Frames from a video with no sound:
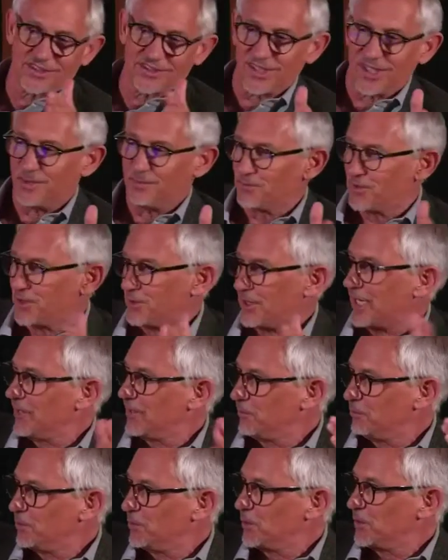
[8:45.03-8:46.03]
throughout
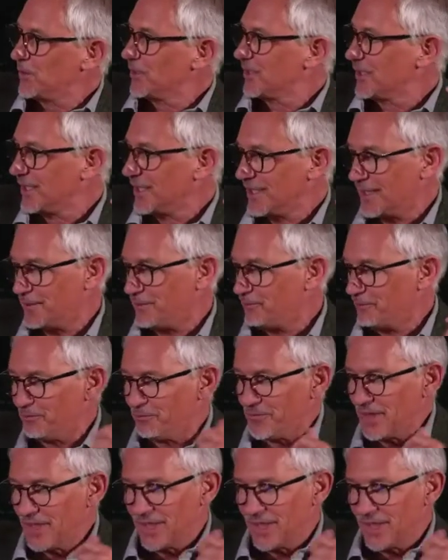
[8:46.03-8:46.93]
the book. I'm